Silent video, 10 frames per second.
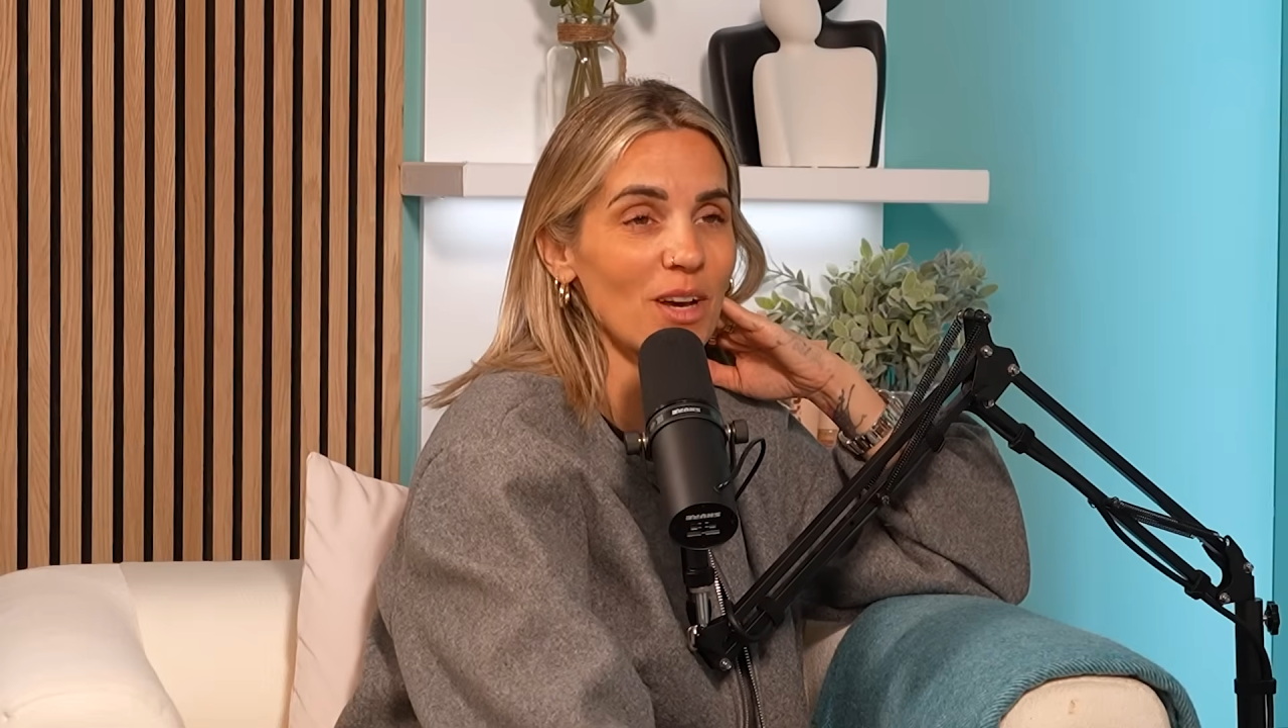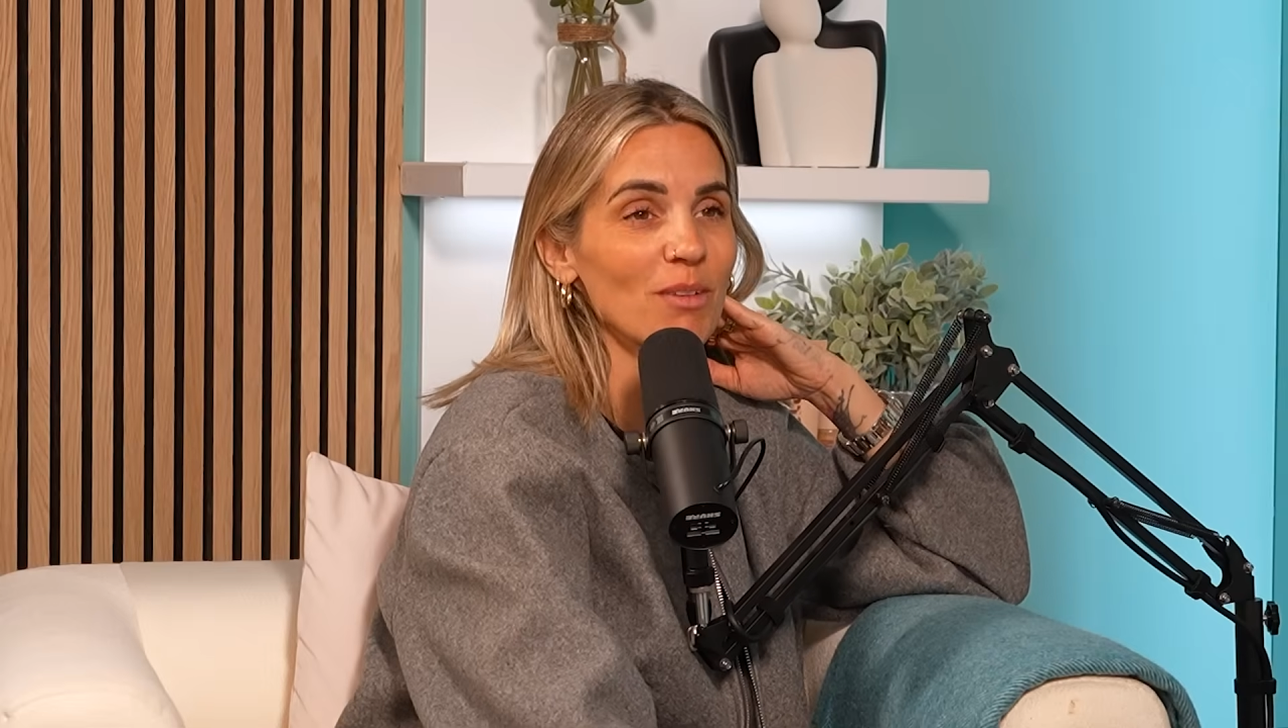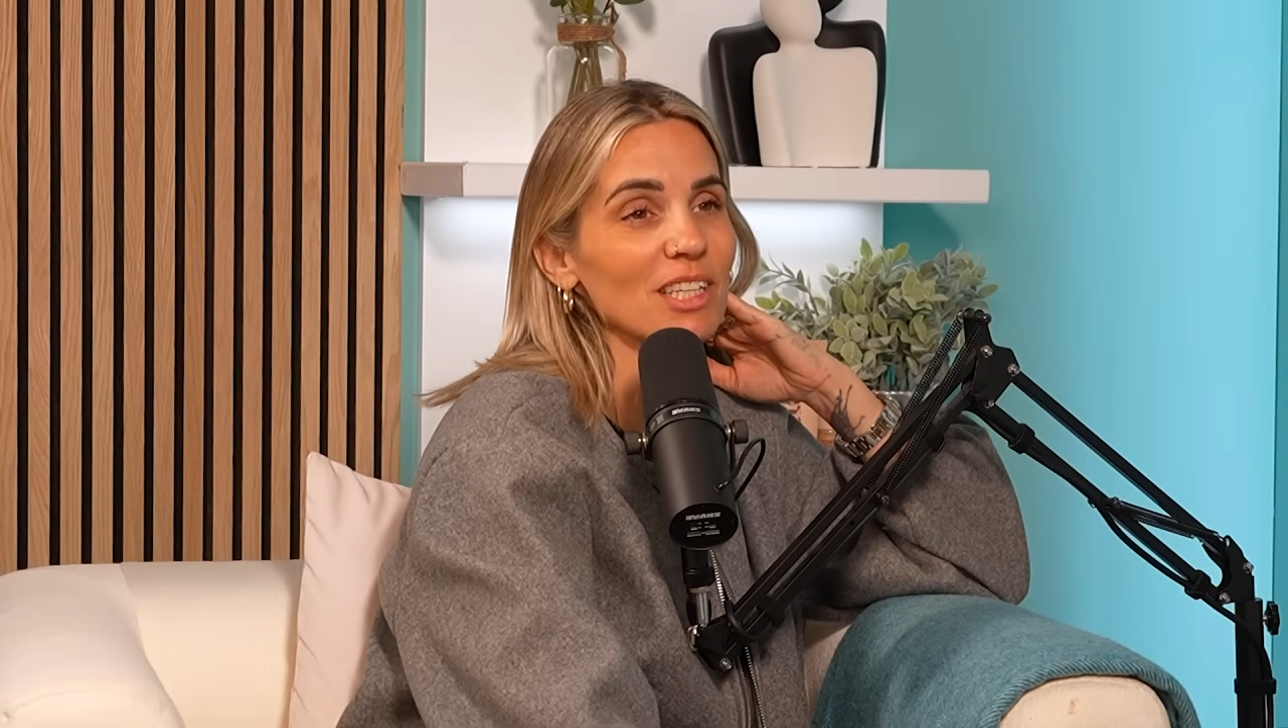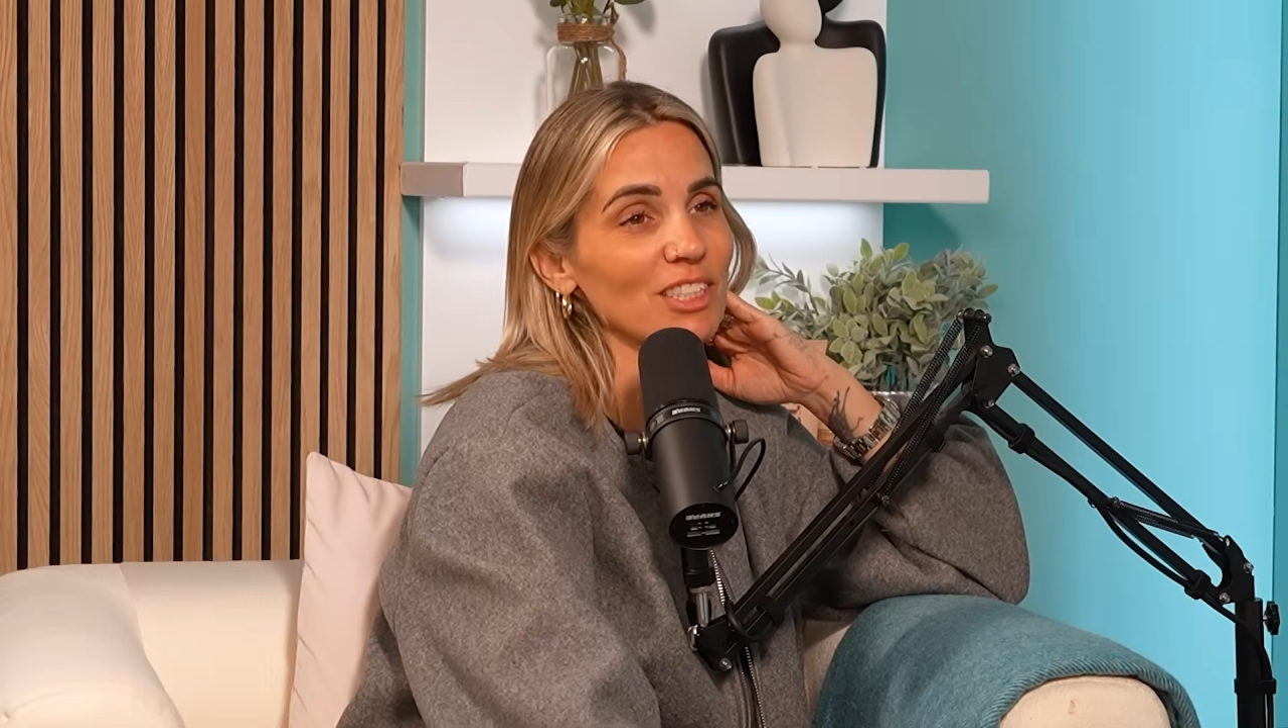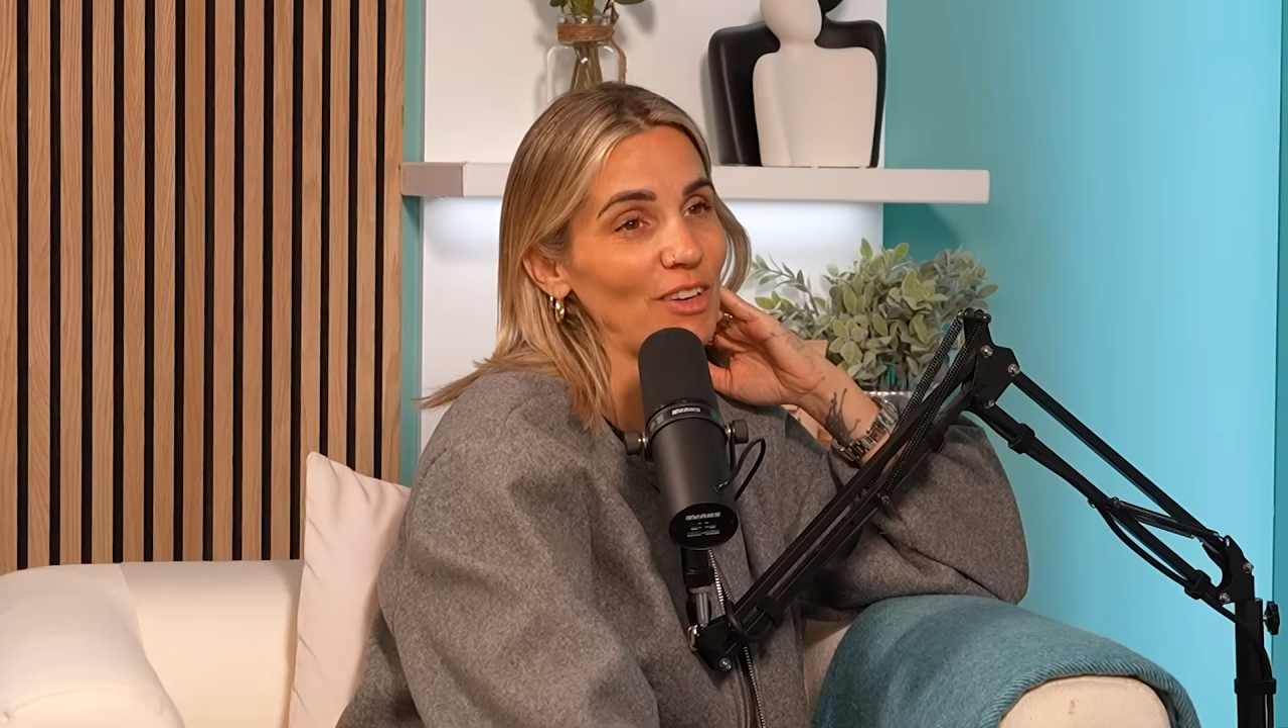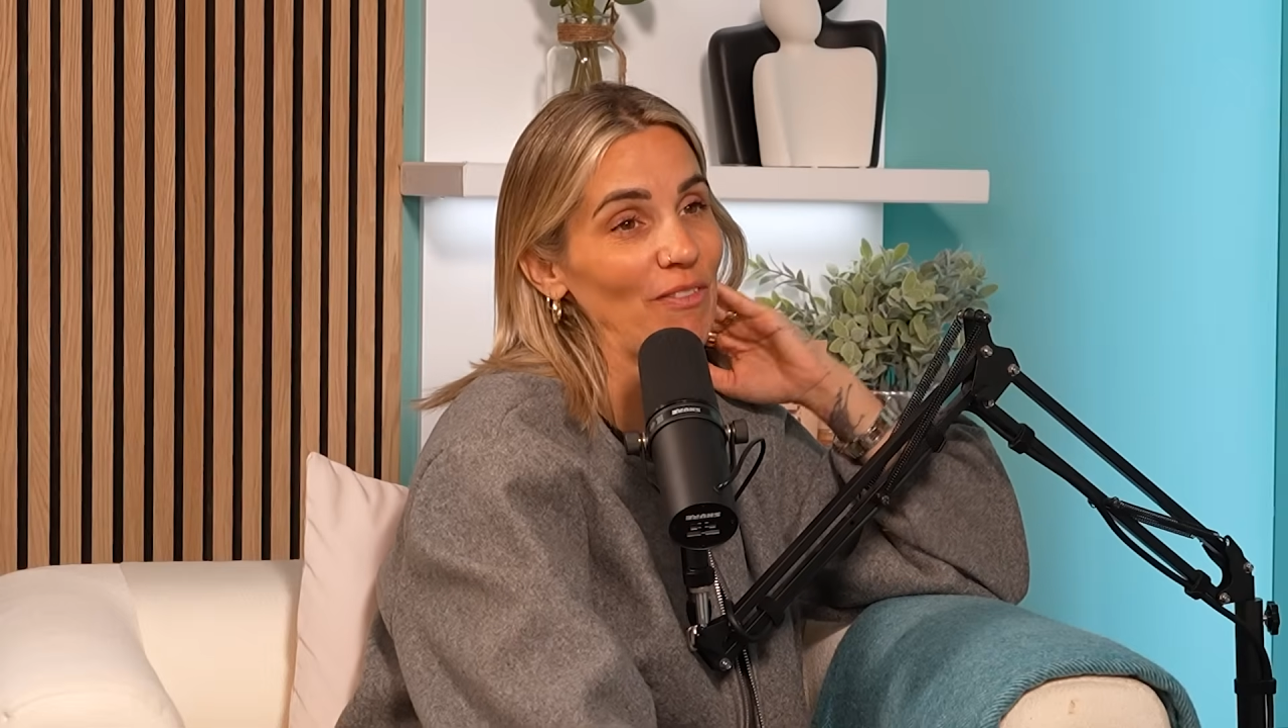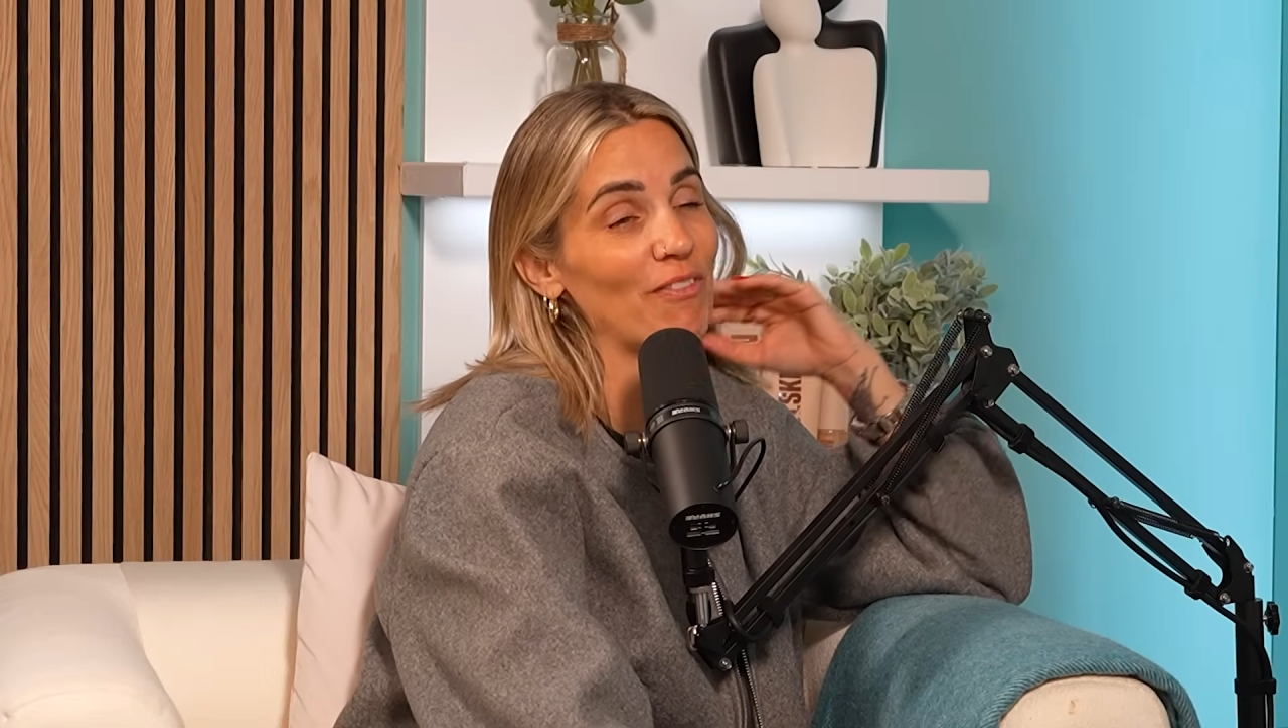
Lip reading: I was actually